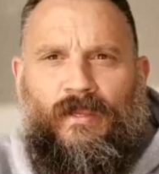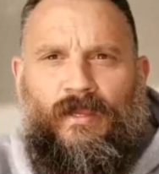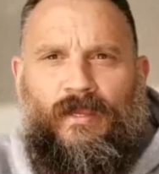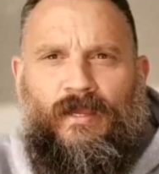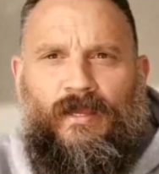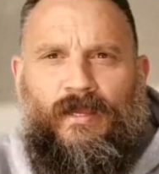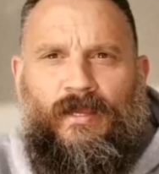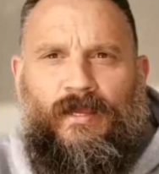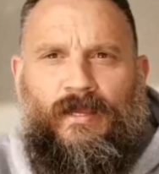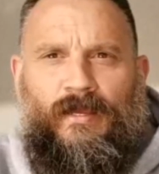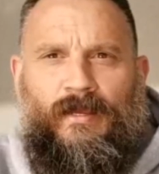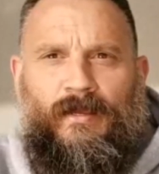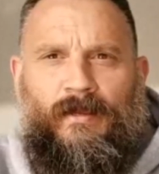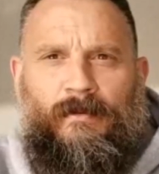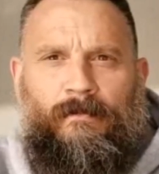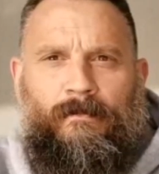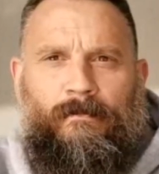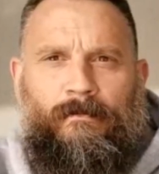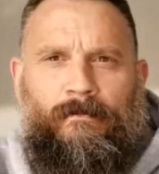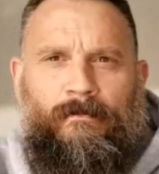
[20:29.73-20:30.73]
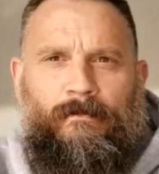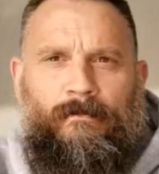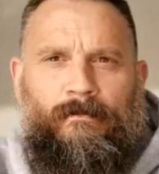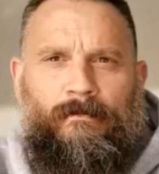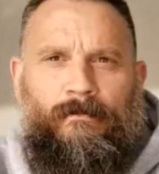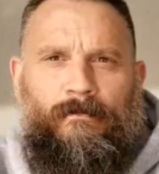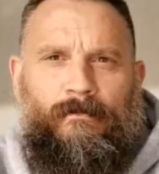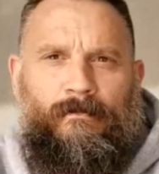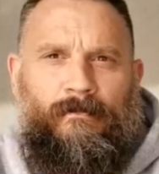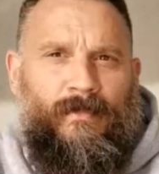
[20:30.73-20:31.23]
And
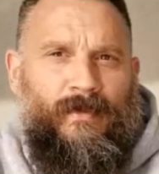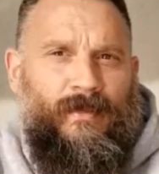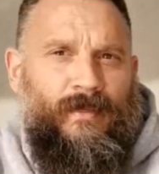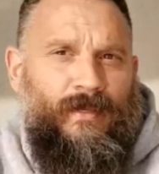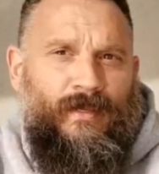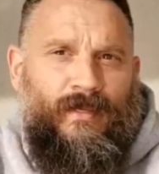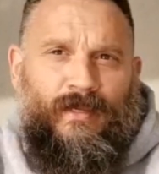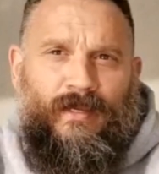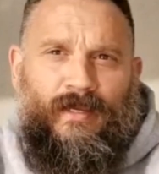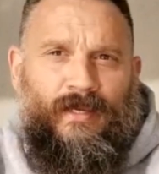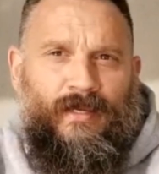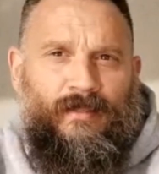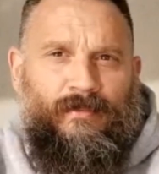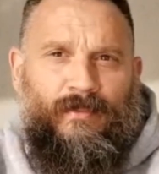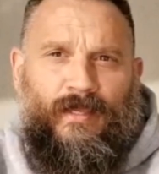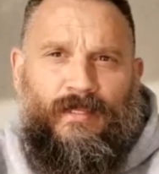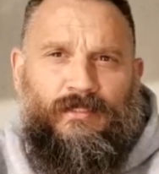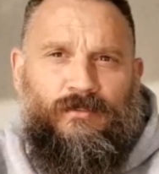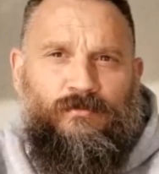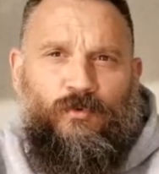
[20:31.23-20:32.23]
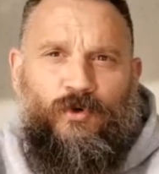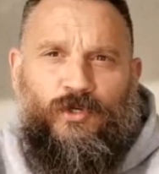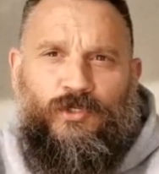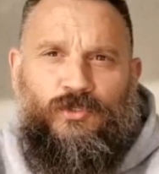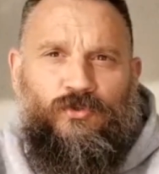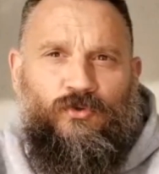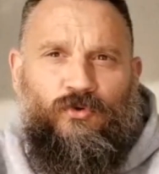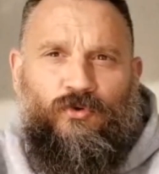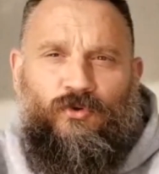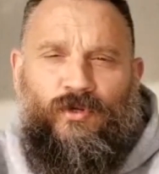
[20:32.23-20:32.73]
that's my
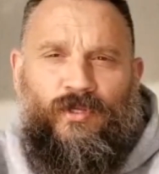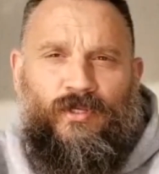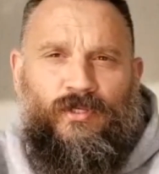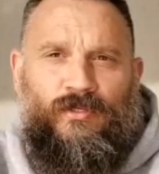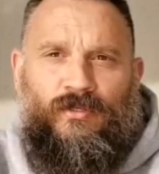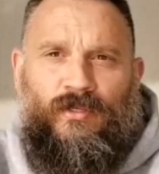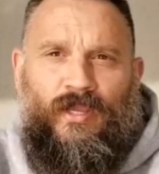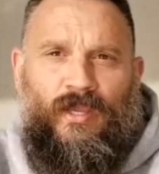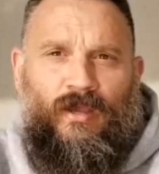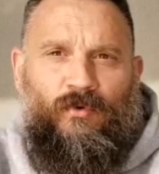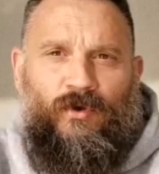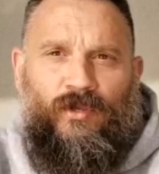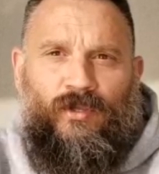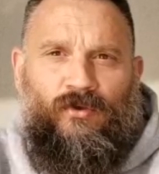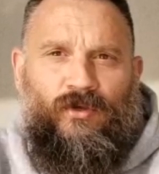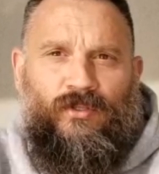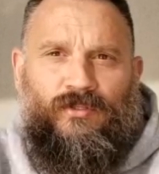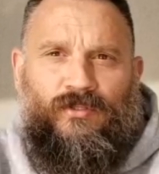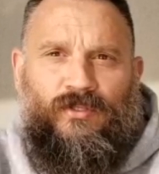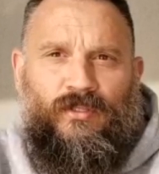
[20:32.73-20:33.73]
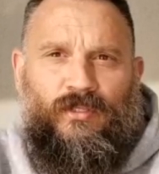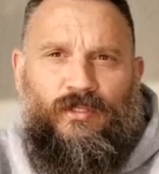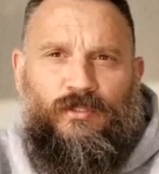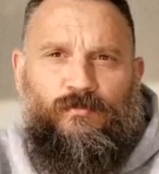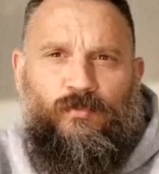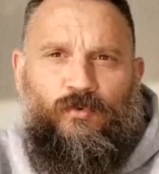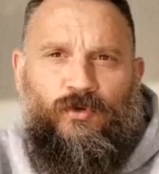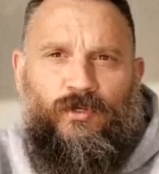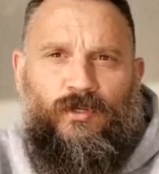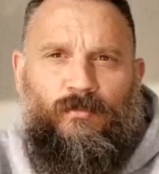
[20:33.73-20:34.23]
story, how I got to this
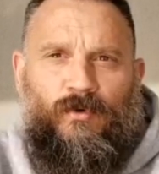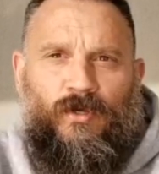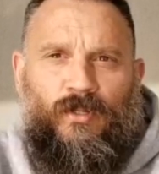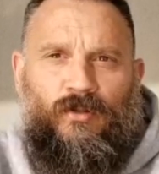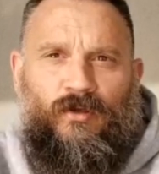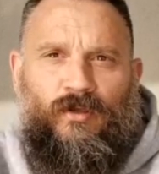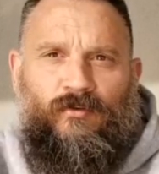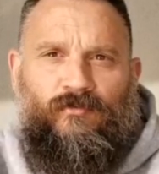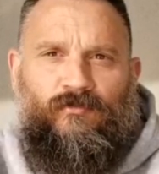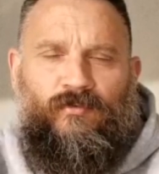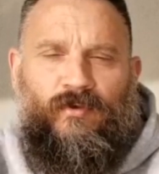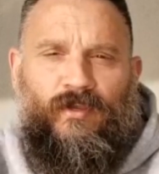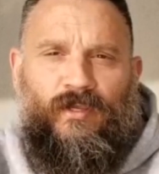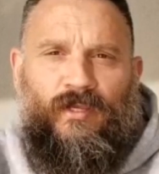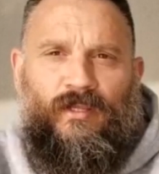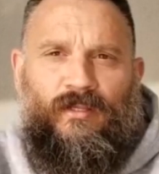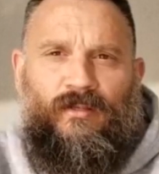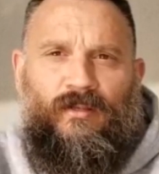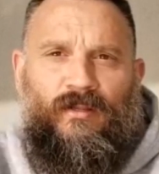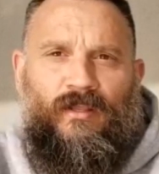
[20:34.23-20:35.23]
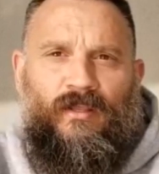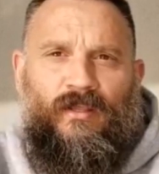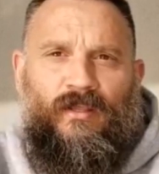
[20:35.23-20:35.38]
point in my life. And